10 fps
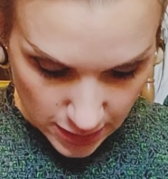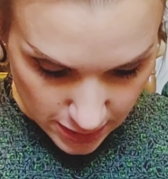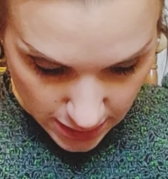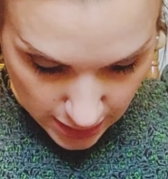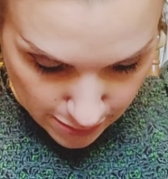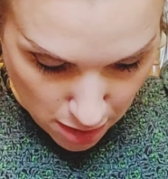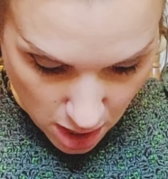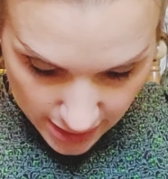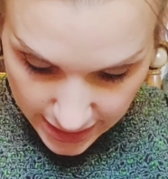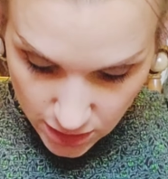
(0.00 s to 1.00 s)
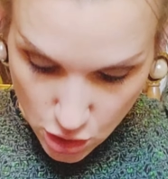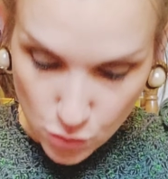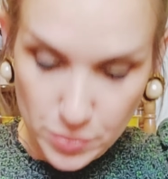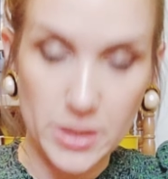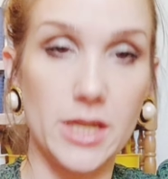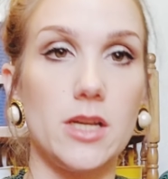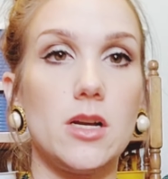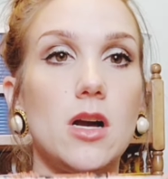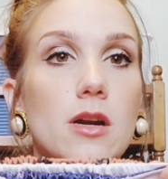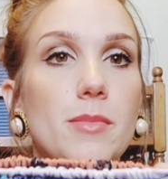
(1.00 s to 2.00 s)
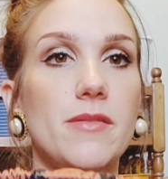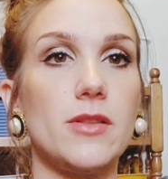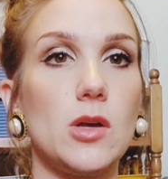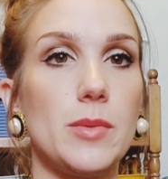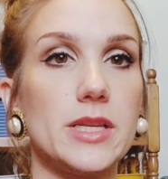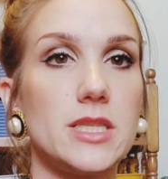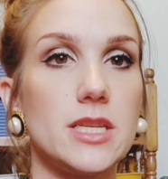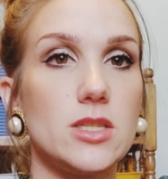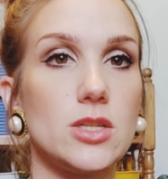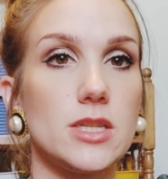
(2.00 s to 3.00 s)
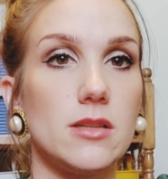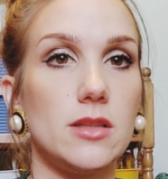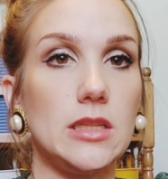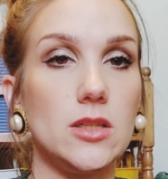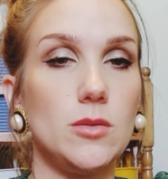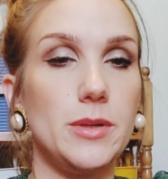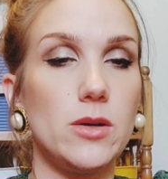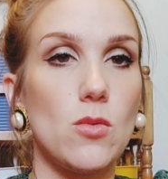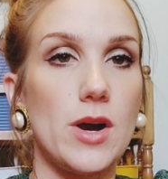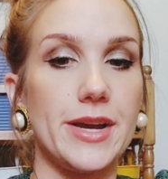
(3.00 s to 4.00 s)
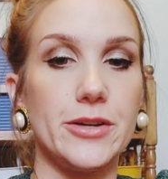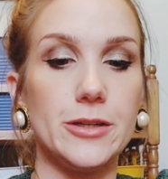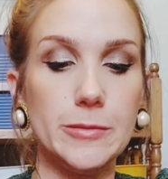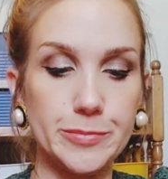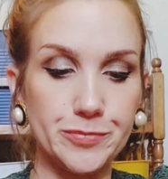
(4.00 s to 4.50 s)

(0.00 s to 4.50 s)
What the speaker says: The pocket opening on a Buffalo Butts is just a little bit wider,